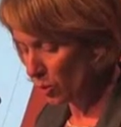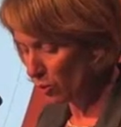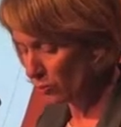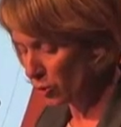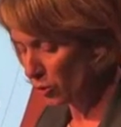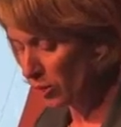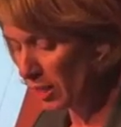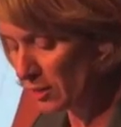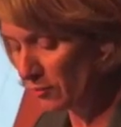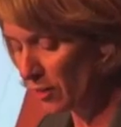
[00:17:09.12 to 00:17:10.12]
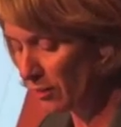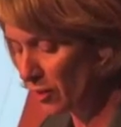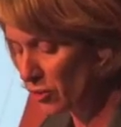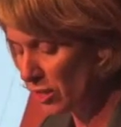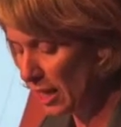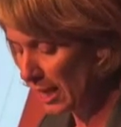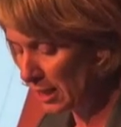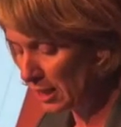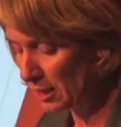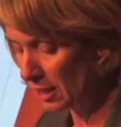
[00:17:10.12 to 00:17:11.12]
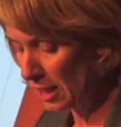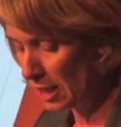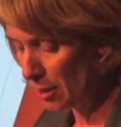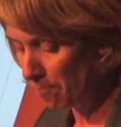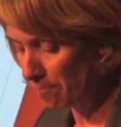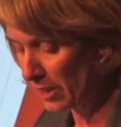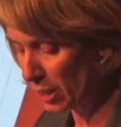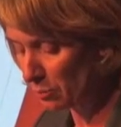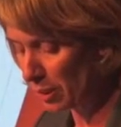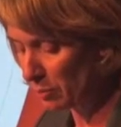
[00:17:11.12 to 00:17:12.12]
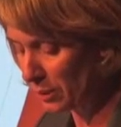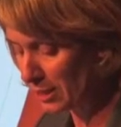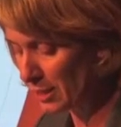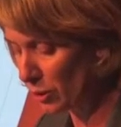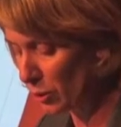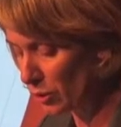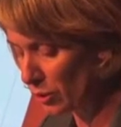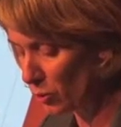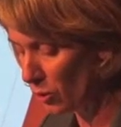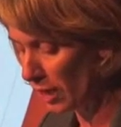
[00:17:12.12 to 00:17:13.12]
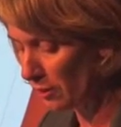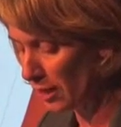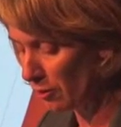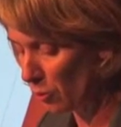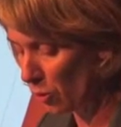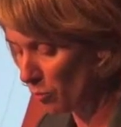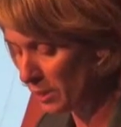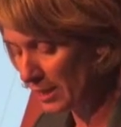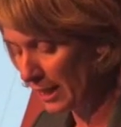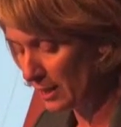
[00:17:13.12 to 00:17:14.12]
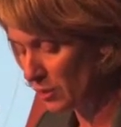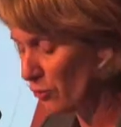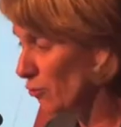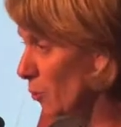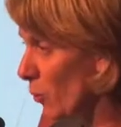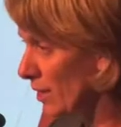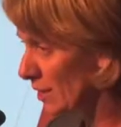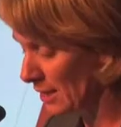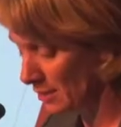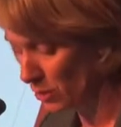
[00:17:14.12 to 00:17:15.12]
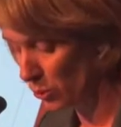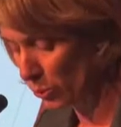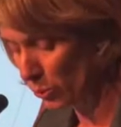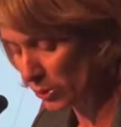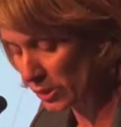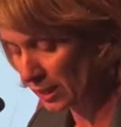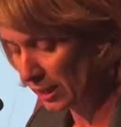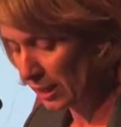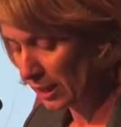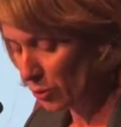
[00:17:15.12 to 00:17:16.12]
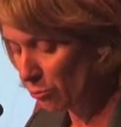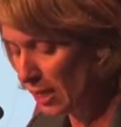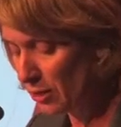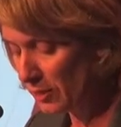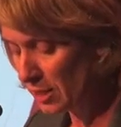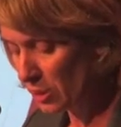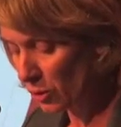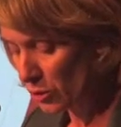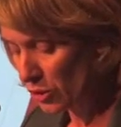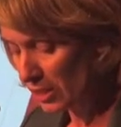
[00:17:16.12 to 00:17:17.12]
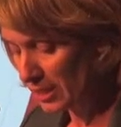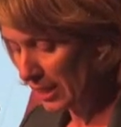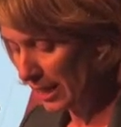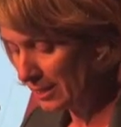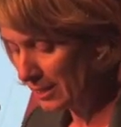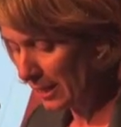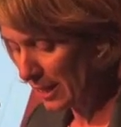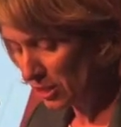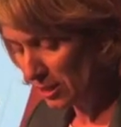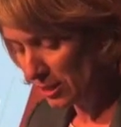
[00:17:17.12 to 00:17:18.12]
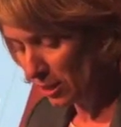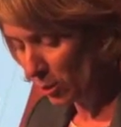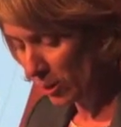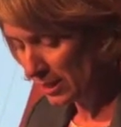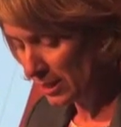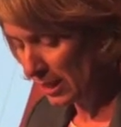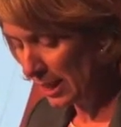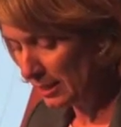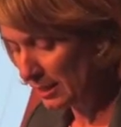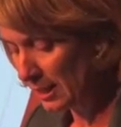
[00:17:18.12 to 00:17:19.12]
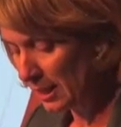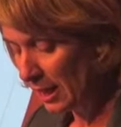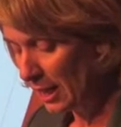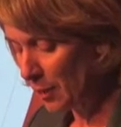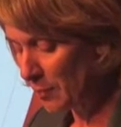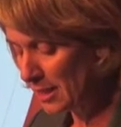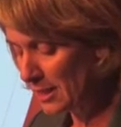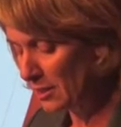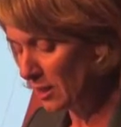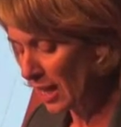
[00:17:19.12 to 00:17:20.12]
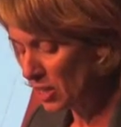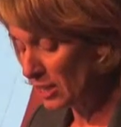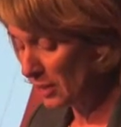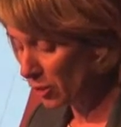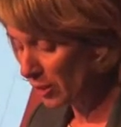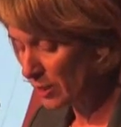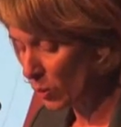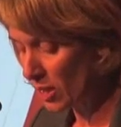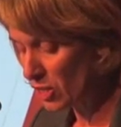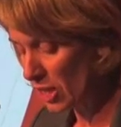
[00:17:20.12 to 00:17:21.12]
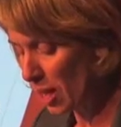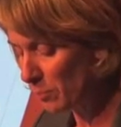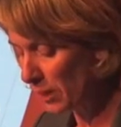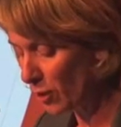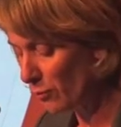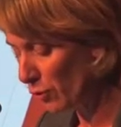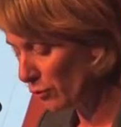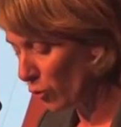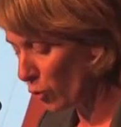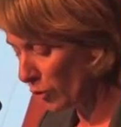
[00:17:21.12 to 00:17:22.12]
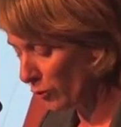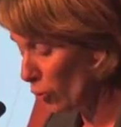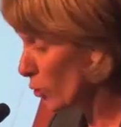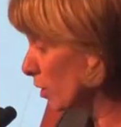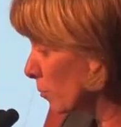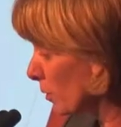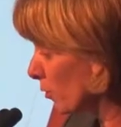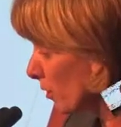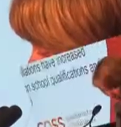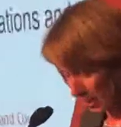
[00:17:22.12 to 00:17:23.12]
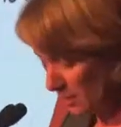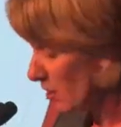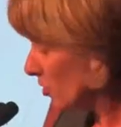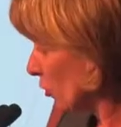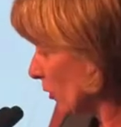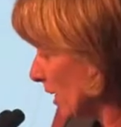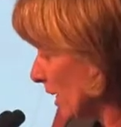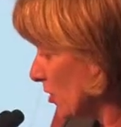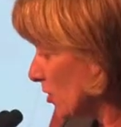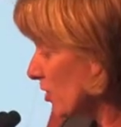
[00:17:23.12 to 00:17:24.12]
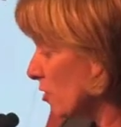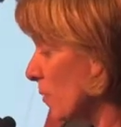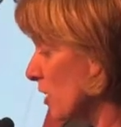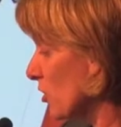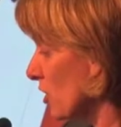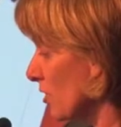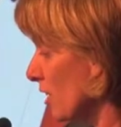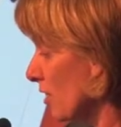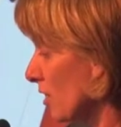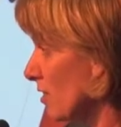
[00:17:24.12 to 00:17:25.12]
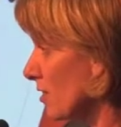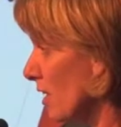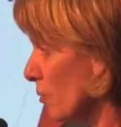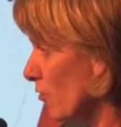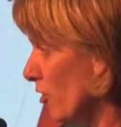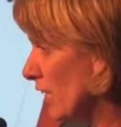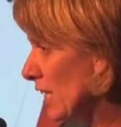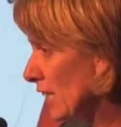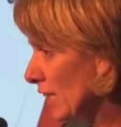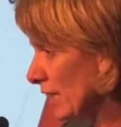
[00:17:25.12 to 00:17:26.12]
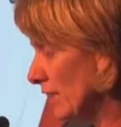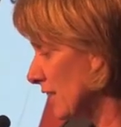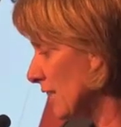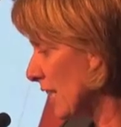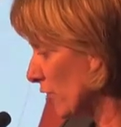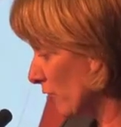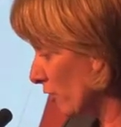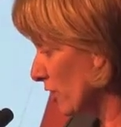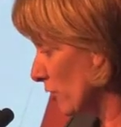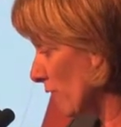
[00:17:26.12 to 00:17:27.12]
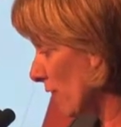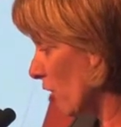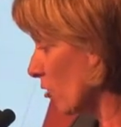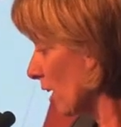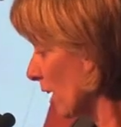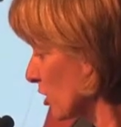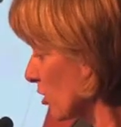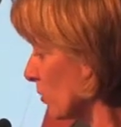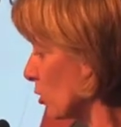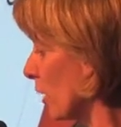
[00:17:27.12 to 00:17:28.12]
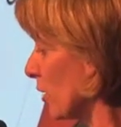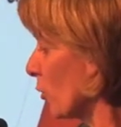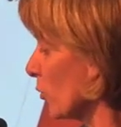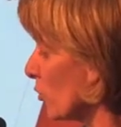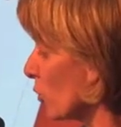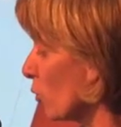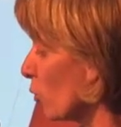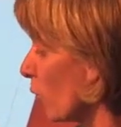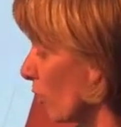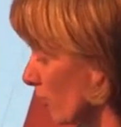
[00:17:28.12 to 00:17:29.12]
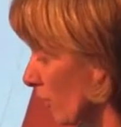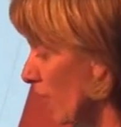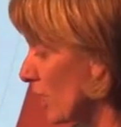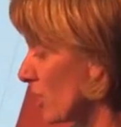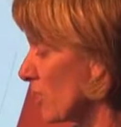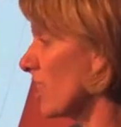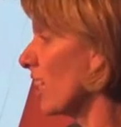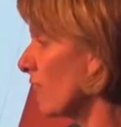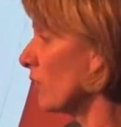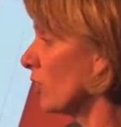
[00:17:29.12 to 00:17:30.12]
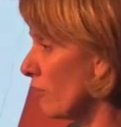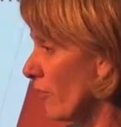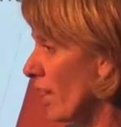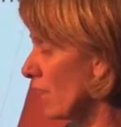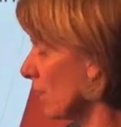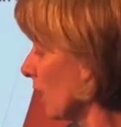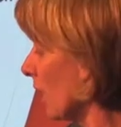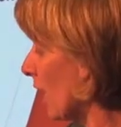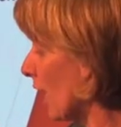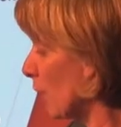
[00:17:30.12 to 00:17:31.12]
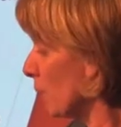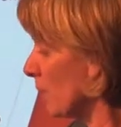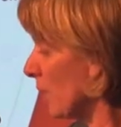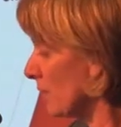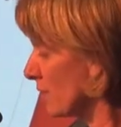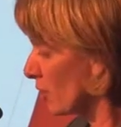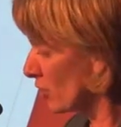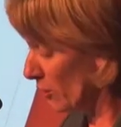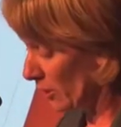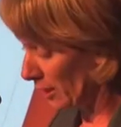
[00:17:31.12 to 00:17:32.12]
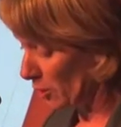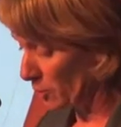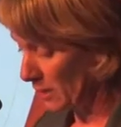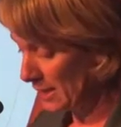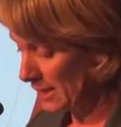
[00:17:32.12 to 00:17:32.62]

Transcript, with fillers: twelve, two thousand five hundred eighty um, young people excluded or had their enrolments cancelled from Queensland schools. The rate of exclusions and cancellations in Queensland um, has in actually increased quite sharply over a four, four-year period. I guess, you know, again, just to mention that there's um, very clearly in the data a very direct correlation between non-school qualifications, the level of that, um, and socioeconomic